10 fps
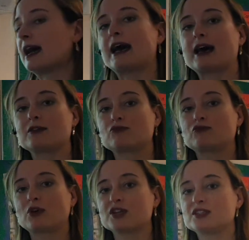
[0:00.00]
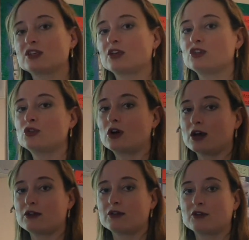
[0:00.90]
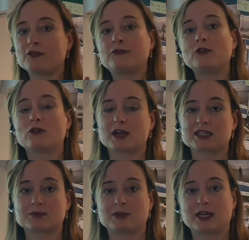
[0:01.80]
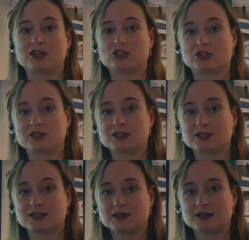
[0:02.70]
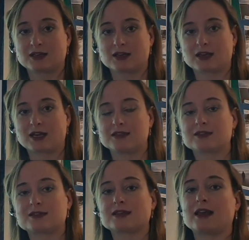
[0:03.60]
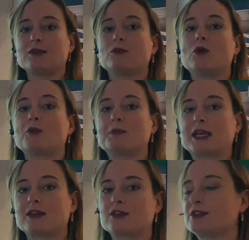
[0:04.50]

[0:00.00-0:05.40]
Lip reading: at writing your own 4 explanations, okay, to say what would make a good